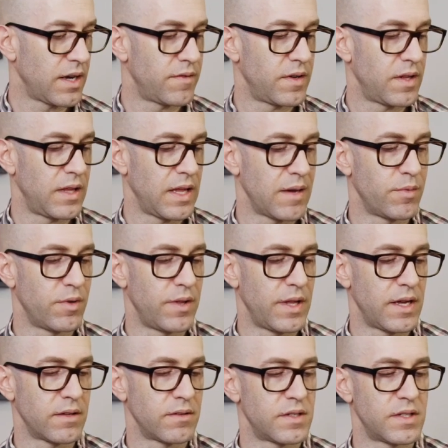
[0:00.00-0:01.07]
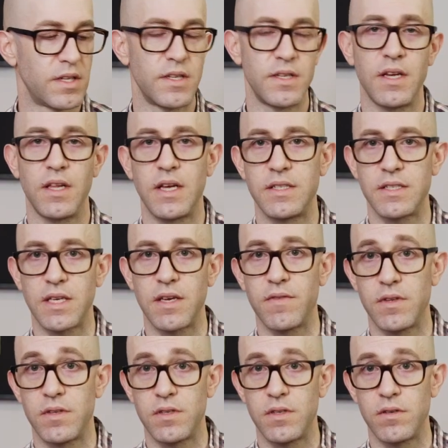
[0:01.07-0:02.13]
of a label that Citadel has
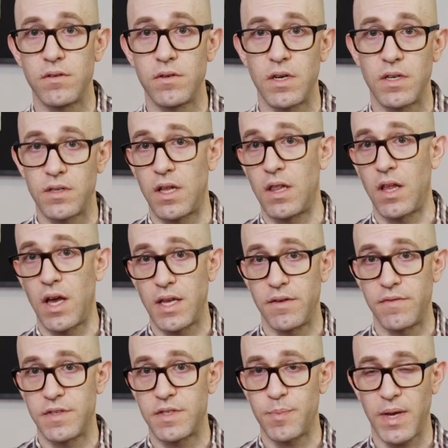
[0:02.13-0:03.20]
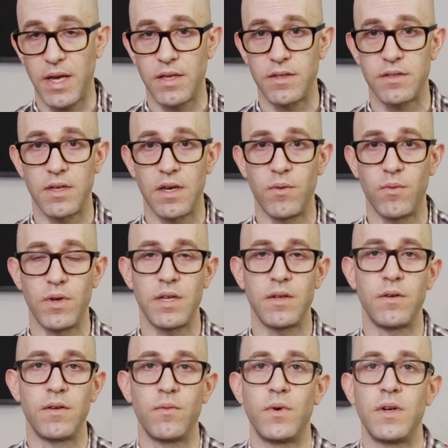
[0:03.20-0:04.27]
given to a line of its paints. And what
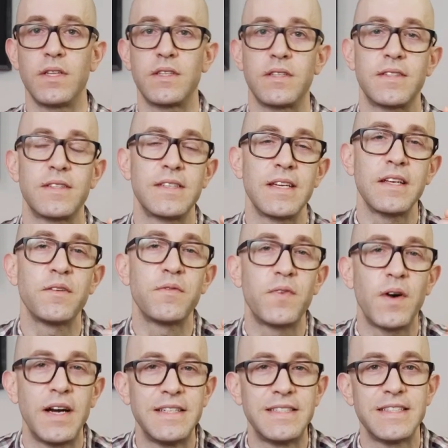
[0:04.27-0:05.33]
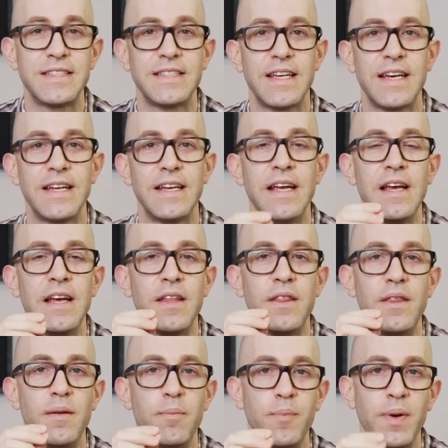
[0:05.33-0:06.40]
it signifies is that
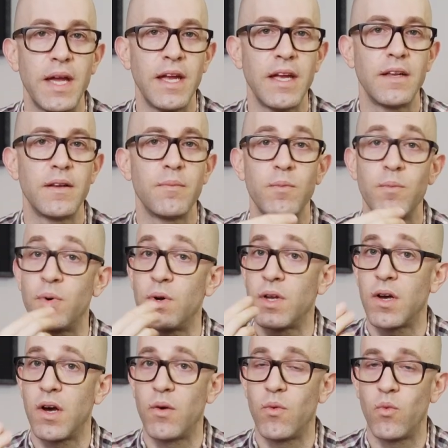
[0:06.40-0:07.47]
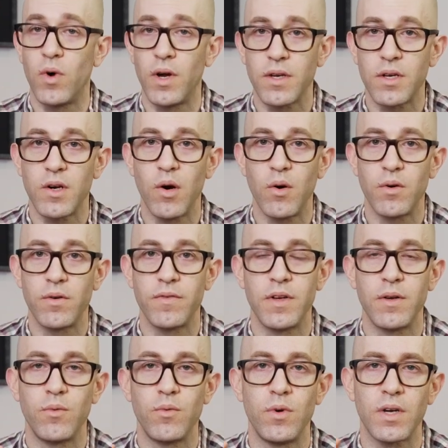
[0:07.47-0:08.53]
the paint, putting on one coat of
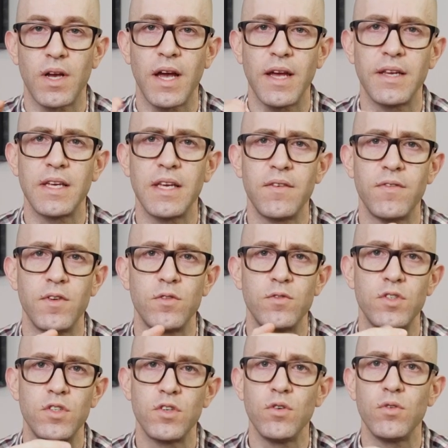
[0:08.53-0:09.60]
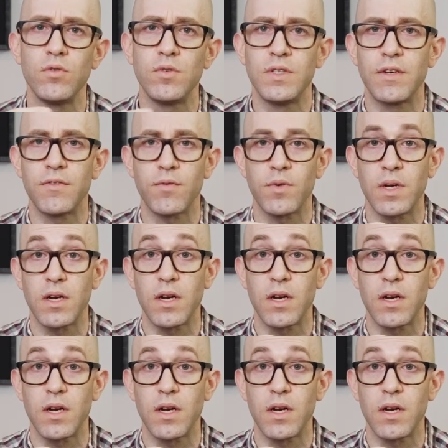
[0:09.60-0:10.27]
it, will kind of give you 2 different